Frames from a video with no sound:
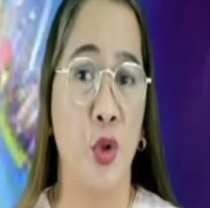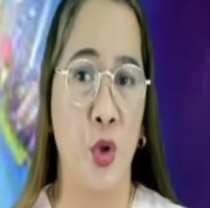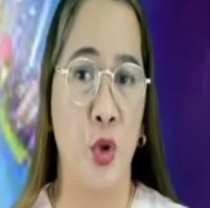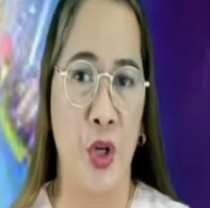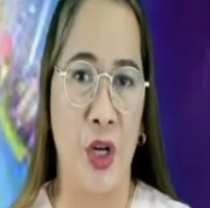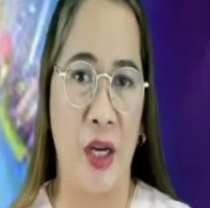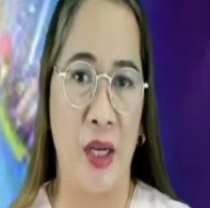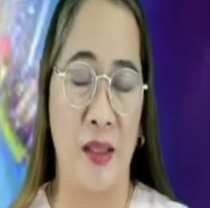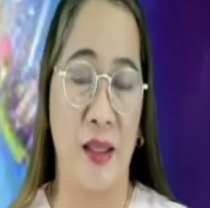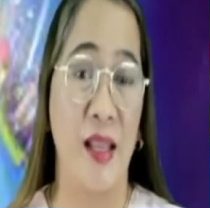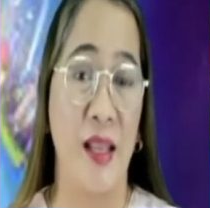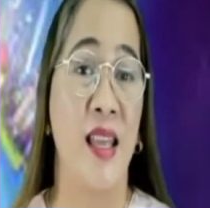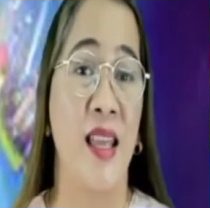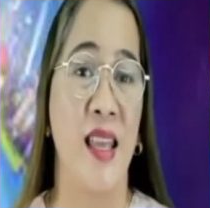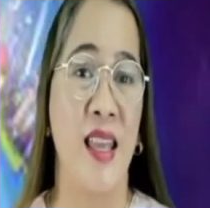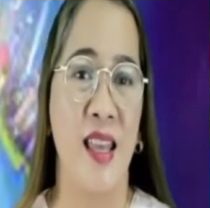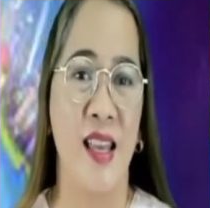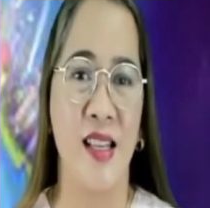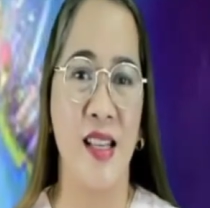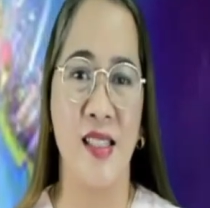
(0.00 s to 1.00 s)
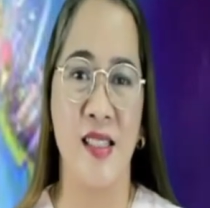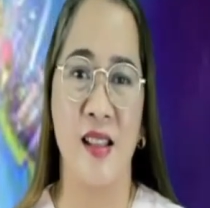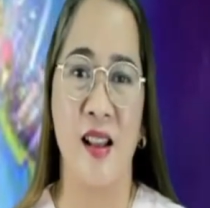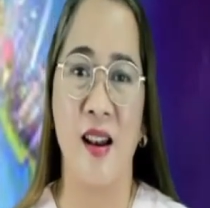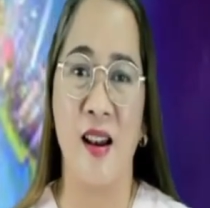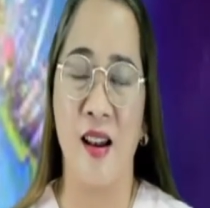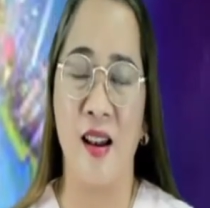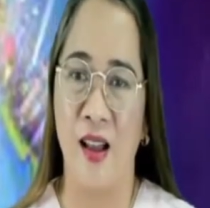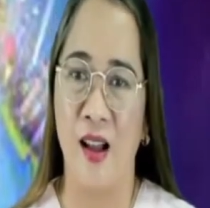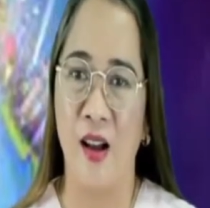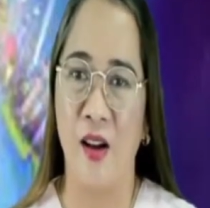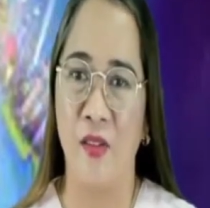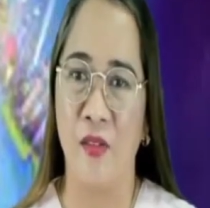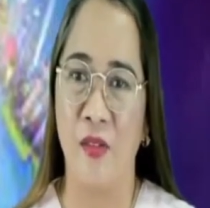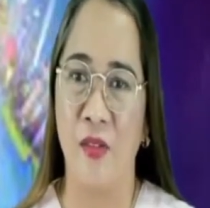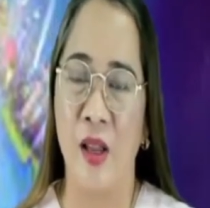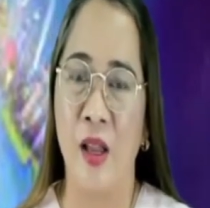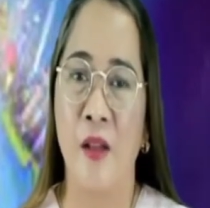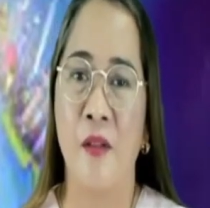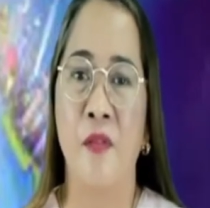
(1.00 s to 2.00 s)
earth is love.
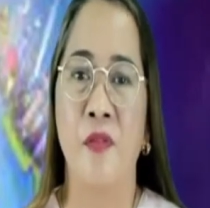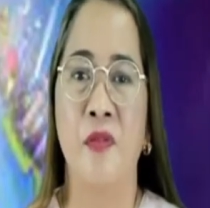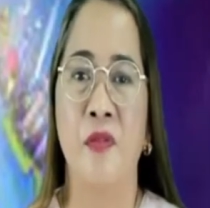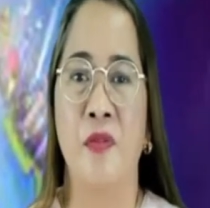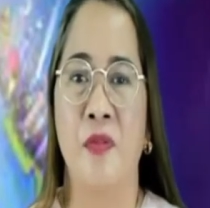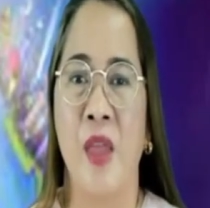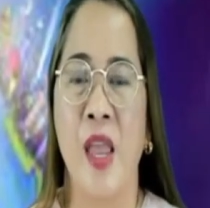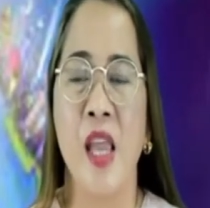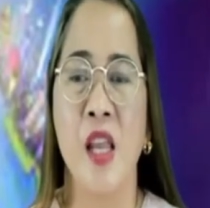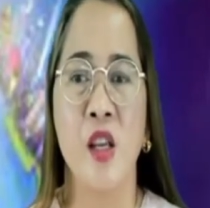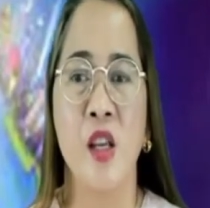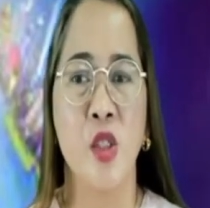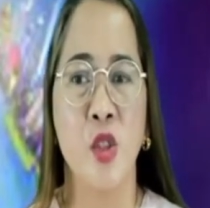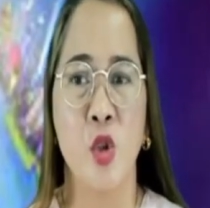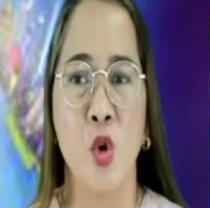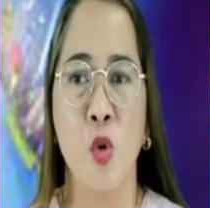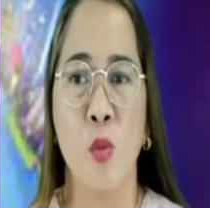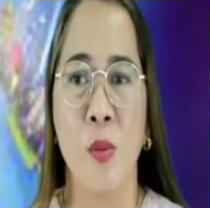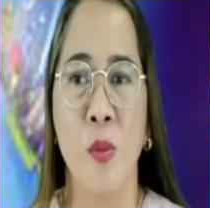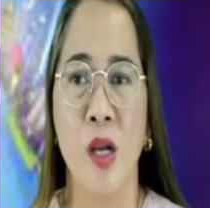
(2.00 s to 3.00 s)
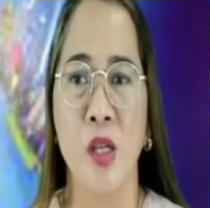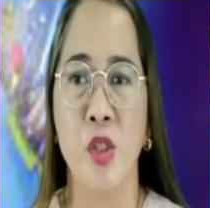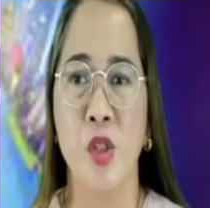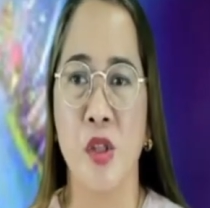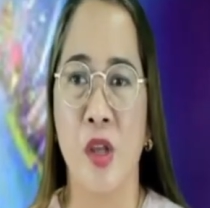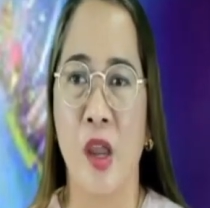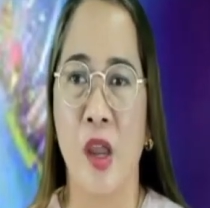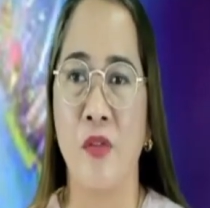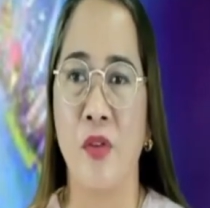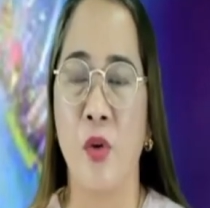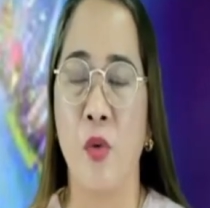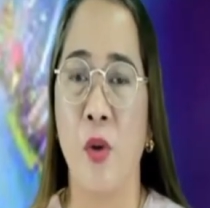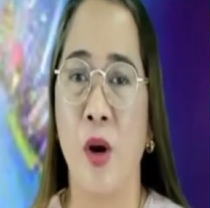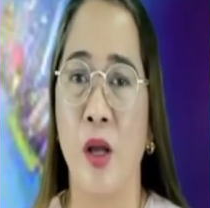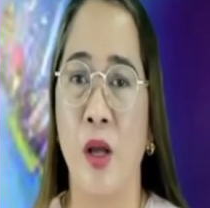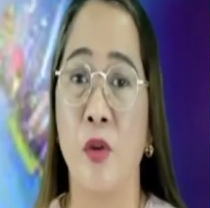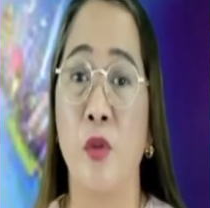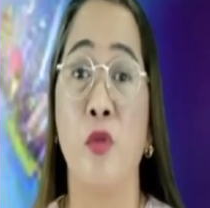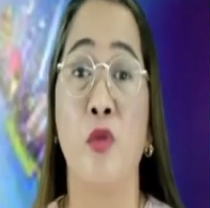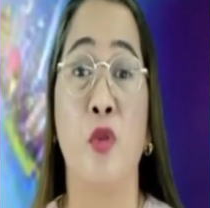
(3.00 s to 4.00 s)
Thank you so much,
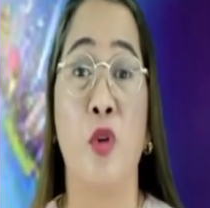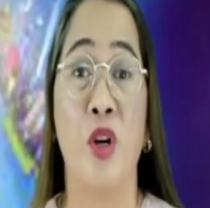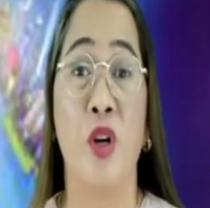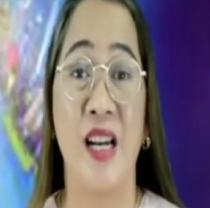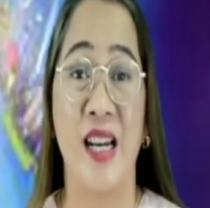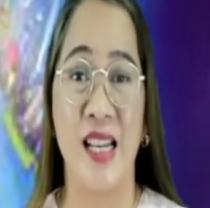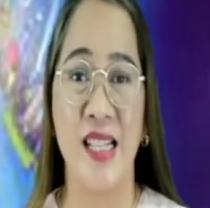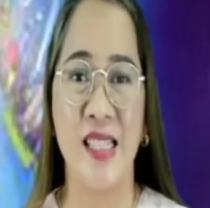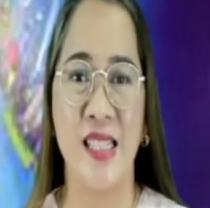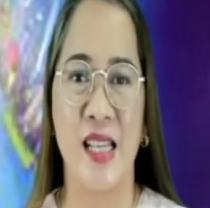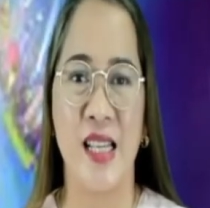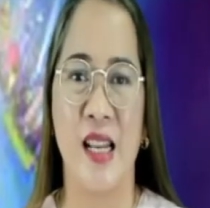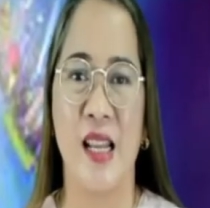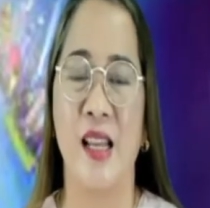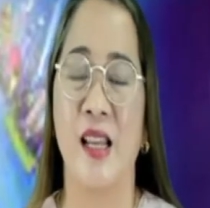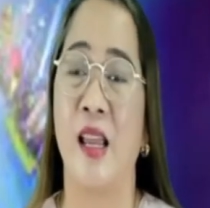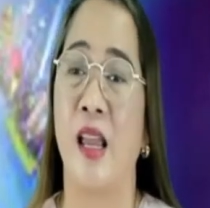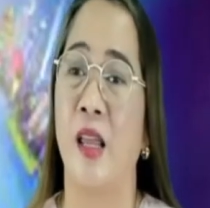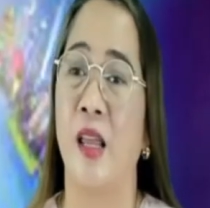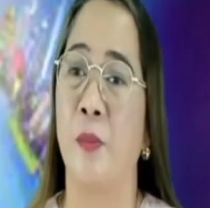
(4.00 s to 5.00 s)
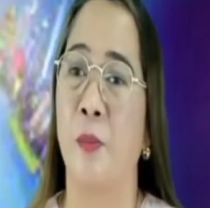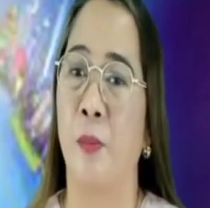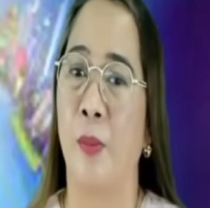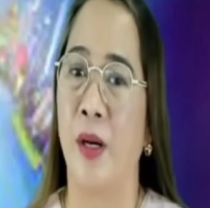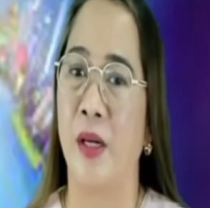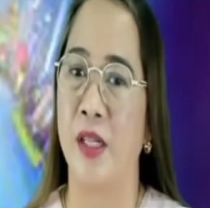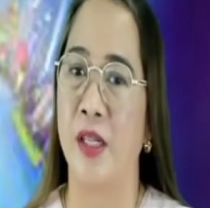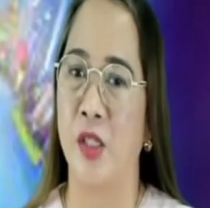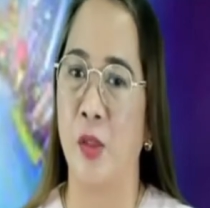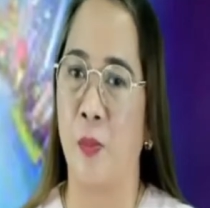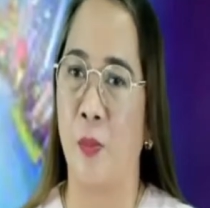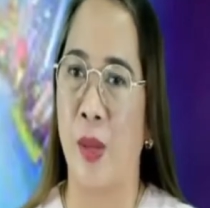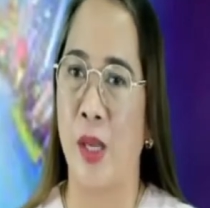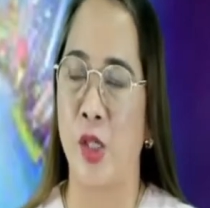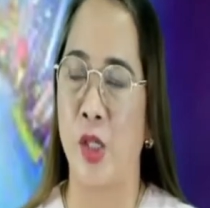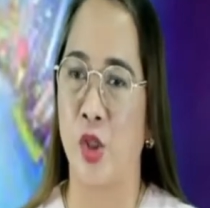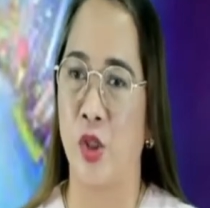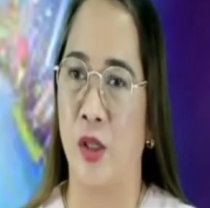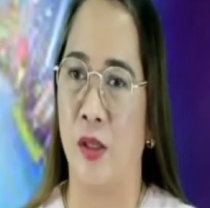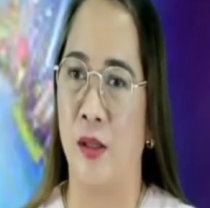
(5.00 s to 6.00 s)
everyone, for listening and
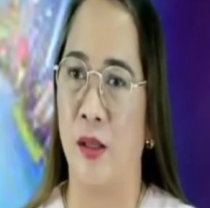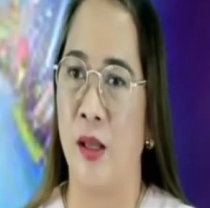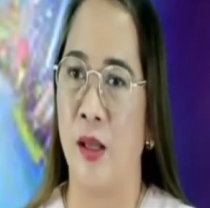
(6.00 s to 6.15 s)
participation.